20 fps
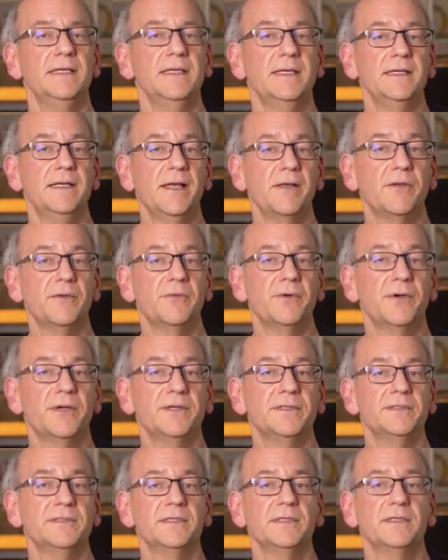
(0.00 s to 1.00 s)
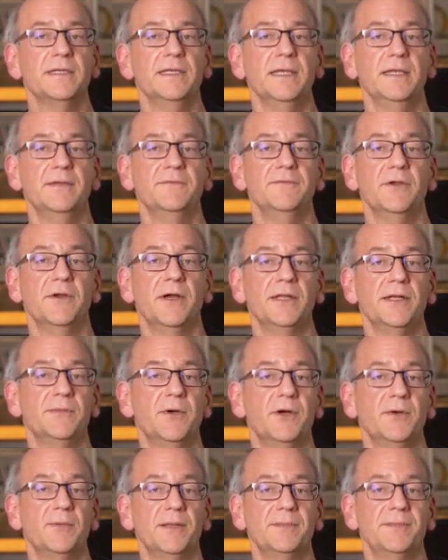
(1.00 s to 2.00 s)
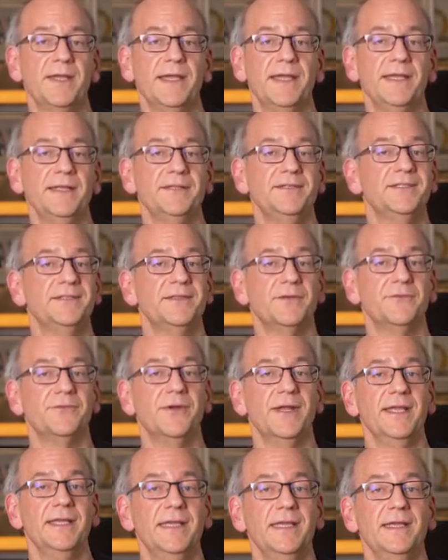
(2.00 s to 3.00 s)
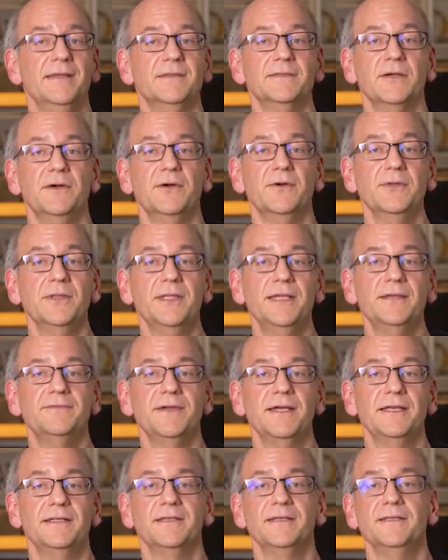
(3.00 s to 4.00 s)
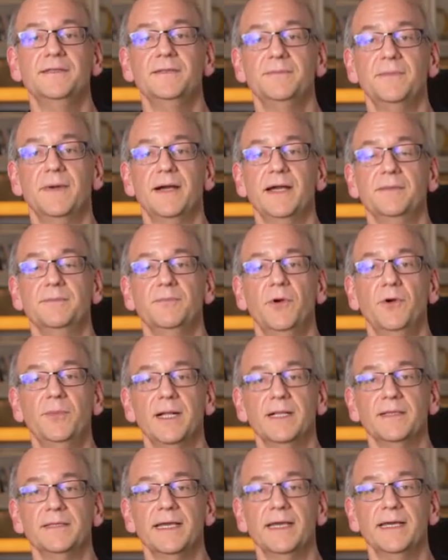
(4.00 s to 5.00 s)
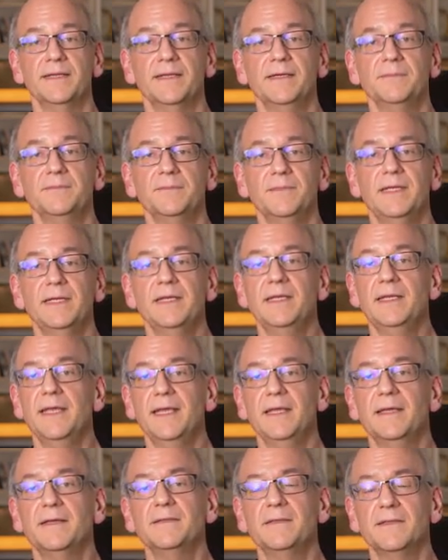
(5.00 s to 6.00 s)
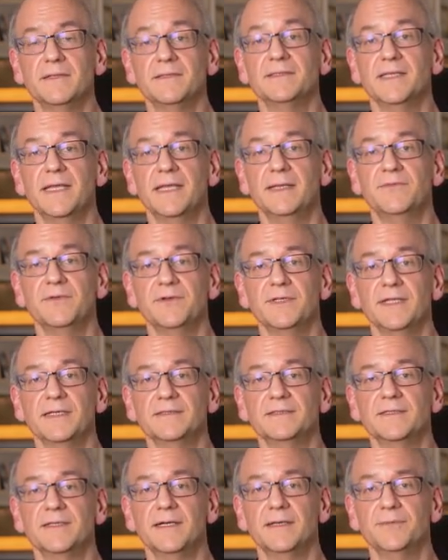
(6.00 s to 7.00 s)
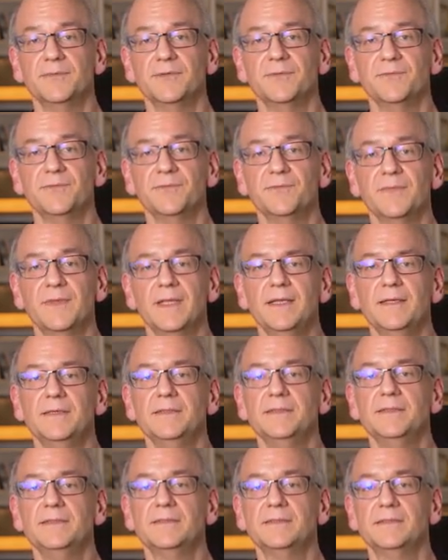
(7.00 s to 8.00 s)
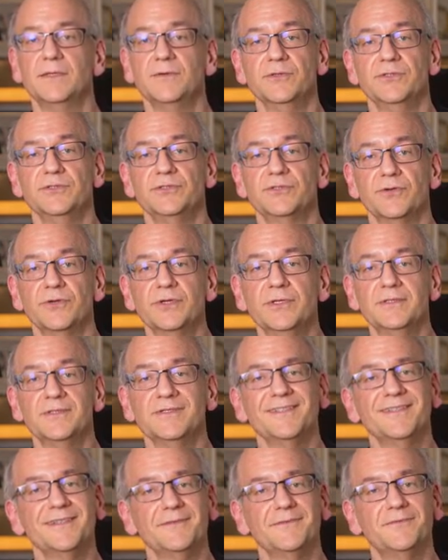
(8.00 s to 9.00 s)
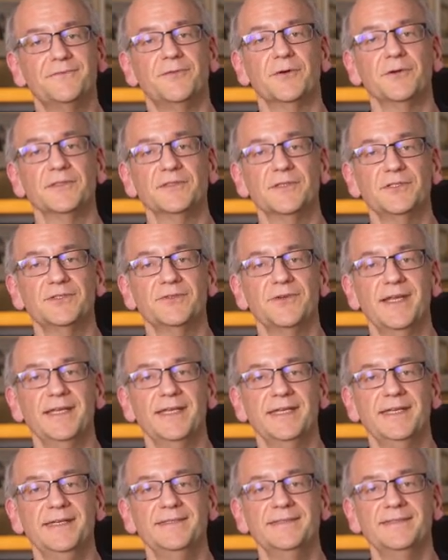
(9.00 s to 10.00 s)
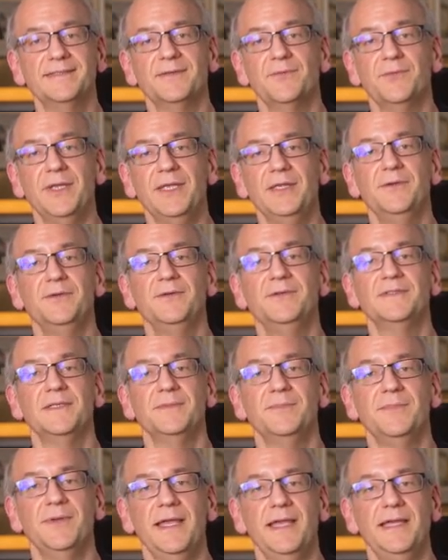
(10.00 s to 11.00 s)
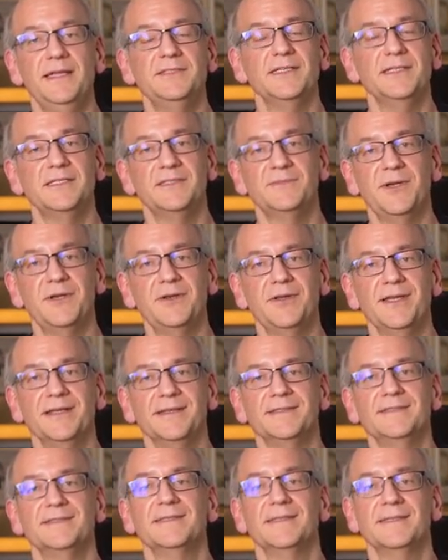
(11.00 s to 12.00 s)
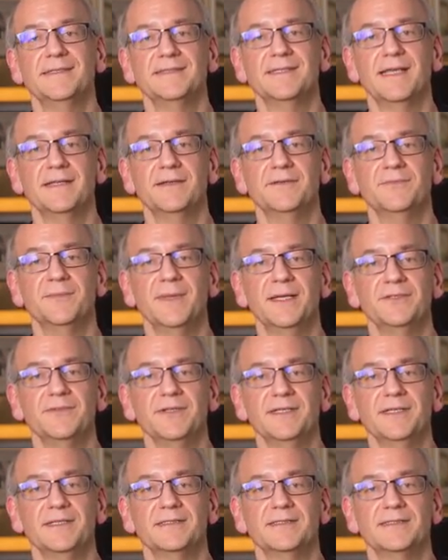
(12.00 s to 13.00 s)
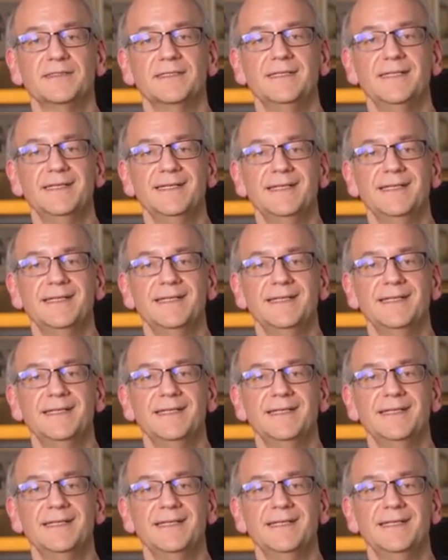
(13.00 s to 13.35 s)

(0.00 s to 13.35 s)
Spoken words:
In other words, if you're on a mobile page, the ranking is only affected by mobile data, and the same for desktop. So in short, for search rankings, we use the page experience set of metrics.